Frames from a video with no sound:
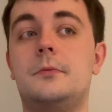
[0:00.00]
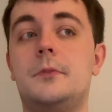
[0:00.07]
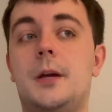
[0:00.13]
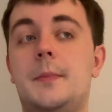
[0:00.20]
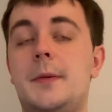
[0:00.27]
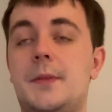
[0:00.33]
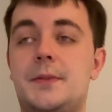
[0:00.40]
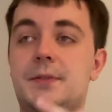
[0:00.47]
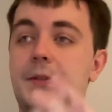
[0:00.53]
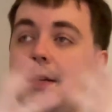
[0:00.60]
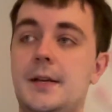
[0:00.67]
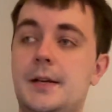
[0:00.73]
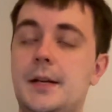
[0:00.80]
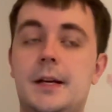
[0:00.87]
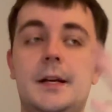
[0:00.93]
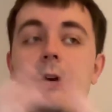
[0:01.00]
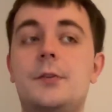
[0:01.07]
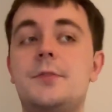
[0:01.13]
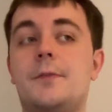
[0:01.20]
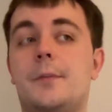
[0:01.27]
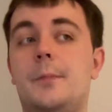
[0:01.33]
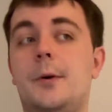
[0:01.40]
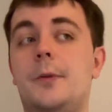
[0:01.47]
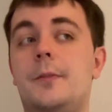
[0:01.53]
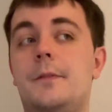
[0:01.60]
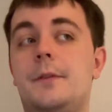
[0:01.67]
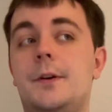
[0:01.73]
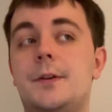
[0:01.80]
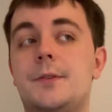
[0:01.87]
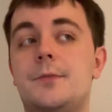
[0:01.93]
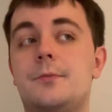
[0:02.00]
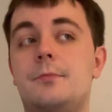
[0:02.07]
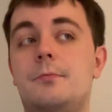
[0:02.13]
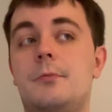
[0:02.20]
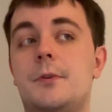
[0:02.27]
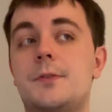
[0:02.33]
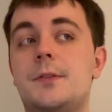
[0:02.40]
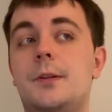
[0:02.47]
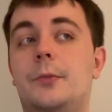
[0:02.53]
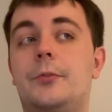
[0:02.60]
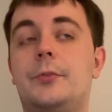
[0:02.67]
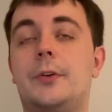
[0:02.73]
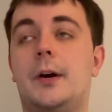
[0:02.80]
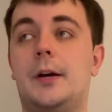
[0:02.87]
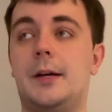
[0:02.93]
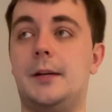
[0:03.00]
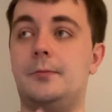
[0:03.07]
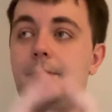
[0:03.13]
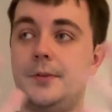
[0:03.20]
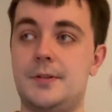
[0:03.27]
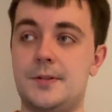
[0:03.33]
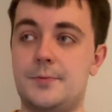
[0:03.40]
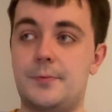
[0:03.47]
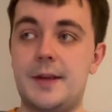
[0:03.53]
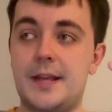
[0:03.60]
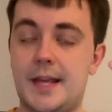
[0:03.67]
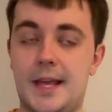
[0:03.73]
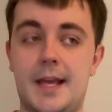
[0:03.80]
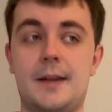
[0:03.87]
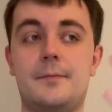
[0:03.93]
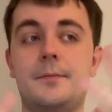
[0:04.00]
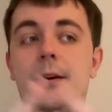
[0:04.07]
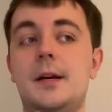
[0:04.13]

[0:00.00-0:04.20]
I mean, this it goes for both of us. We're still stuck, and we can't